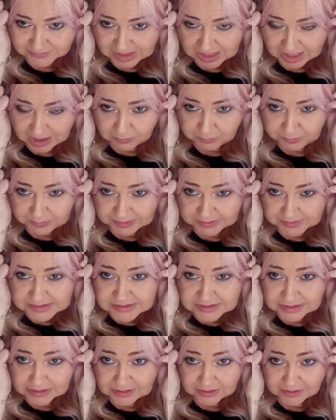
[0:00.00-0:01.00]
How bad
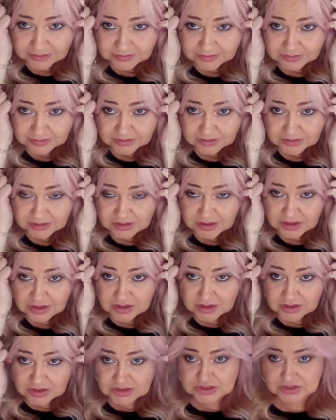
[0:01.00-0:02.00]
is that?
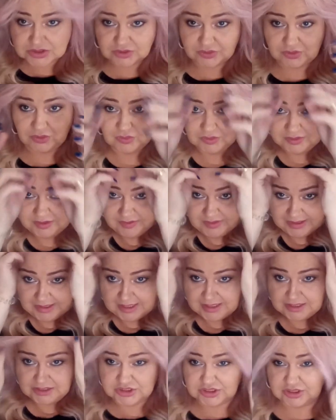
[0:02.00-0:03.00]
So the only thing I
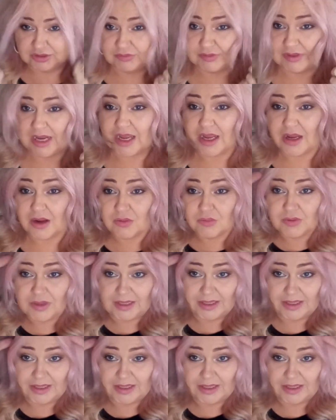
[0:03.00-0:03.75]
can do now